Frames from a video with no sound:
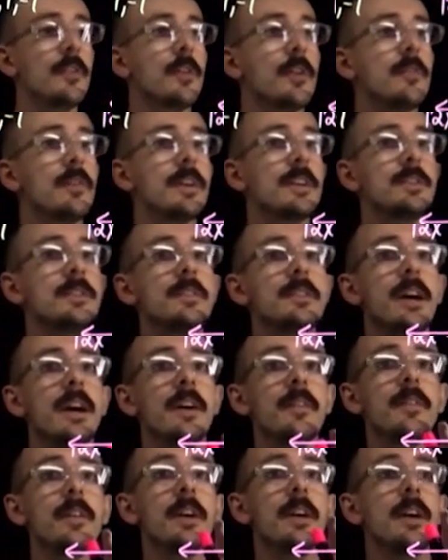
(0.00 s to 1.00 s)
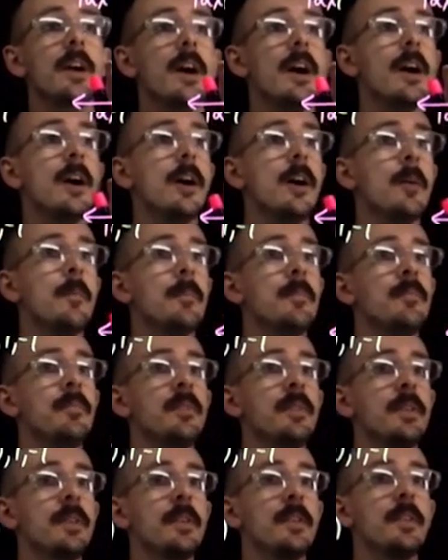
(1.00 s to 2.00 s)
So if I do that, um,
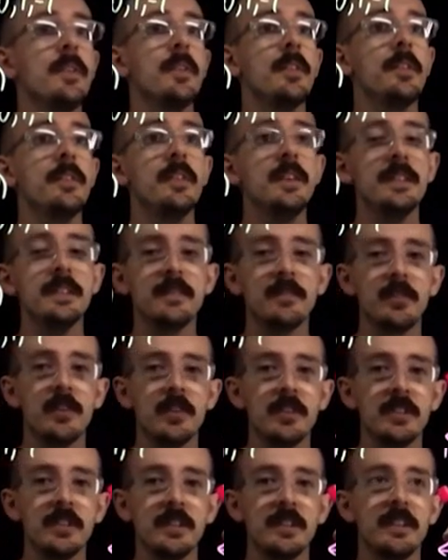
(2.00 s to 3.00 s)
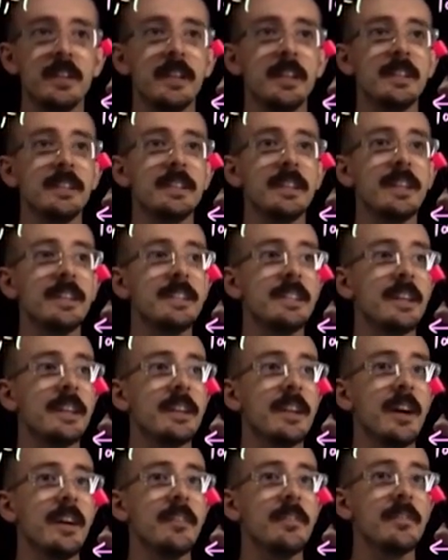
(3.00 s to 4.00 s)
this version is easy
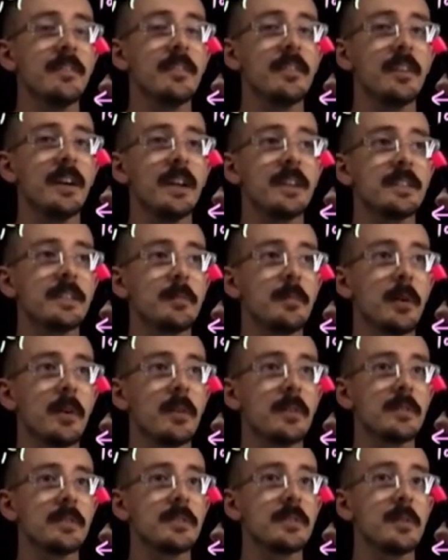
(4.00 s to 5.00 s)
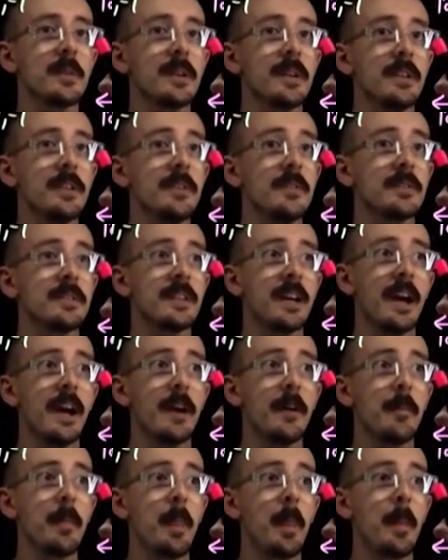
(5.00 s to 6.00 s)
enough. I suppose, so I could use
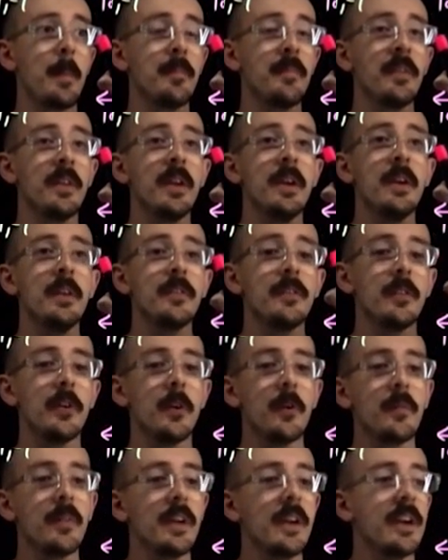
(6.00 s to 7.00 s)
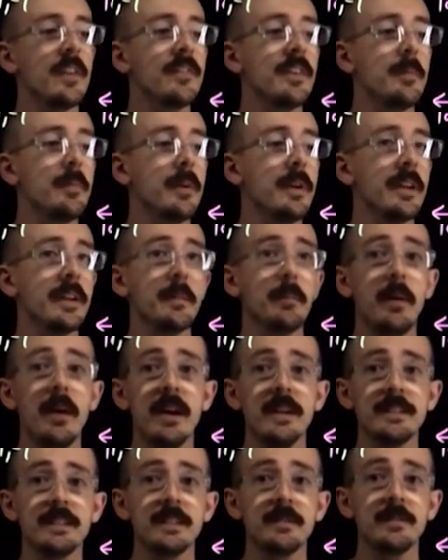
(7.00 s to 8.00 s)
that. So if I plug in a
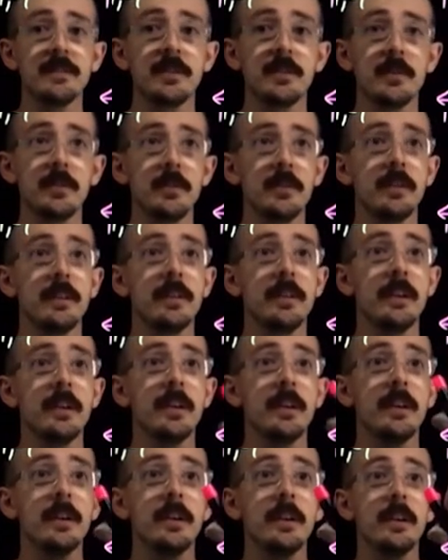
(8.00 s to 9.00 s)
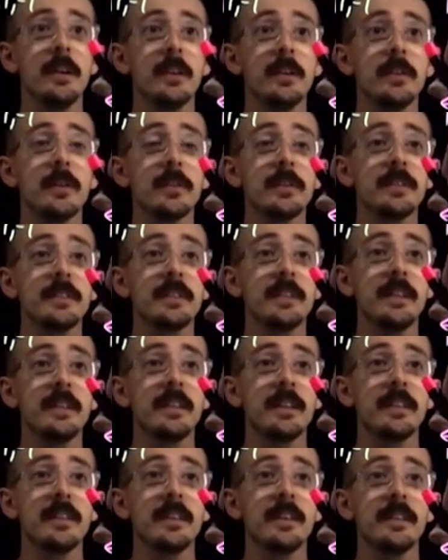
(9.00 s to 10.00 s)
positive 2, you'll see
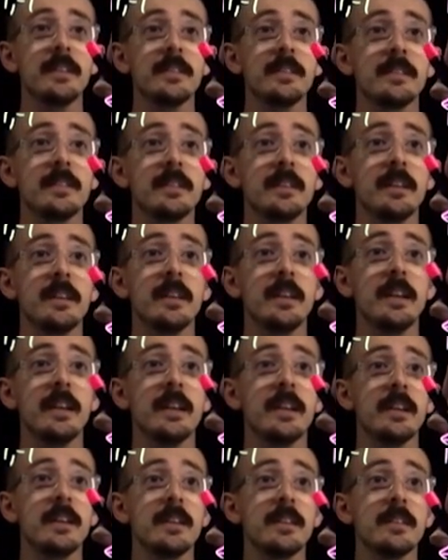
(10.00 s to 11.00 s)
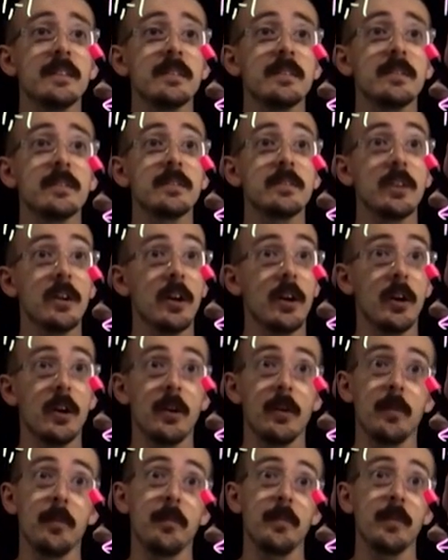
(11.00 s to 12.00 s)
that this is
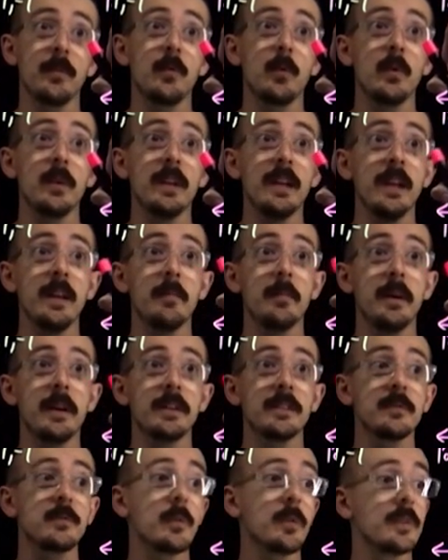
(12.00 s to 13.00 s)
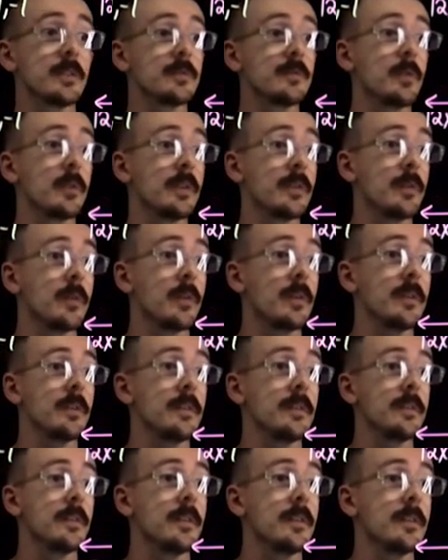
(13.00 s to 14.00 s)
um, 48 minus 4 is
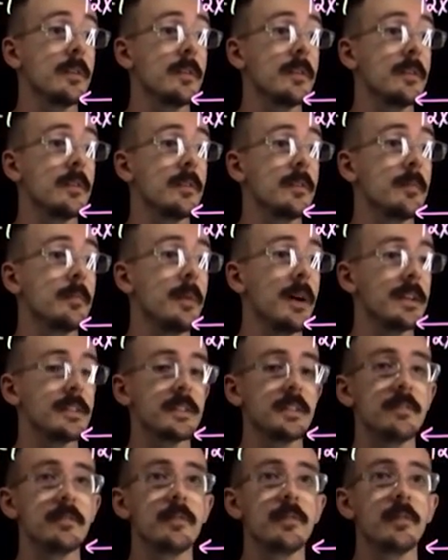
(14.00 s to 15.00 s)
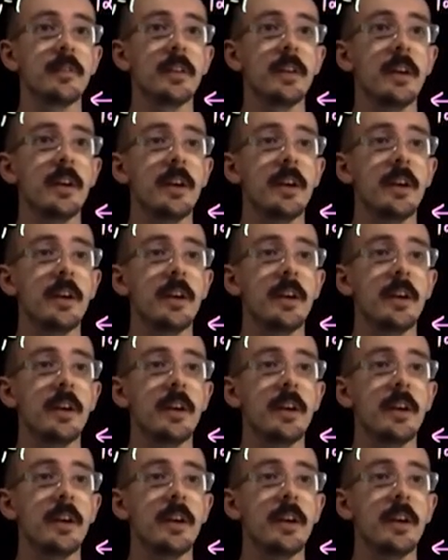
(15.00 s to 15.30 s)
44, positive.